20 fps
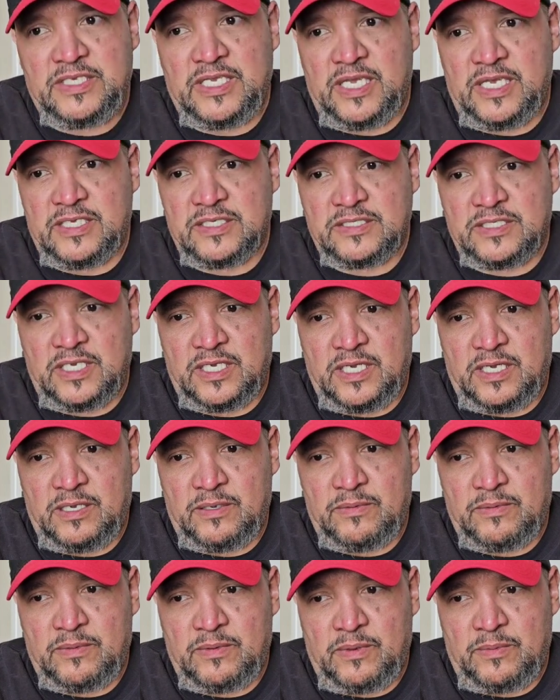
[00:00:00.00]
He has
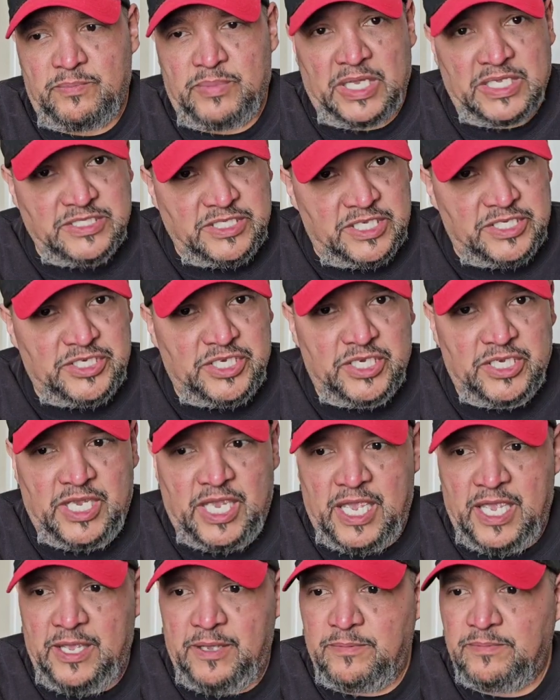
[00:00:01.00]
PlayStation
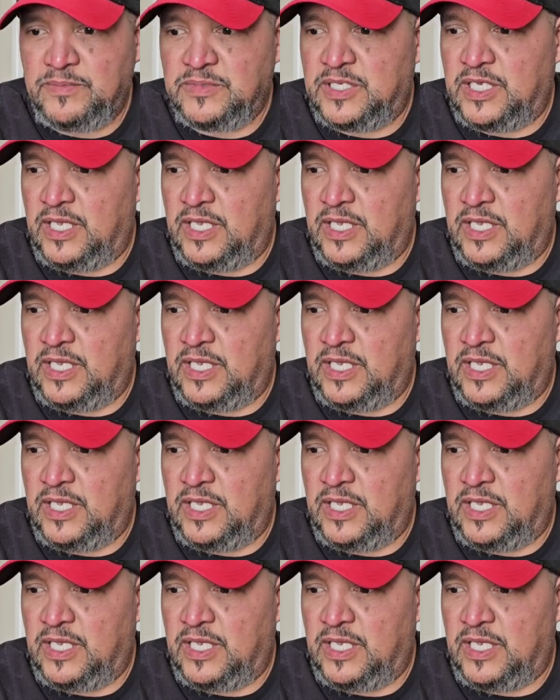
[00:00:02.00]
games.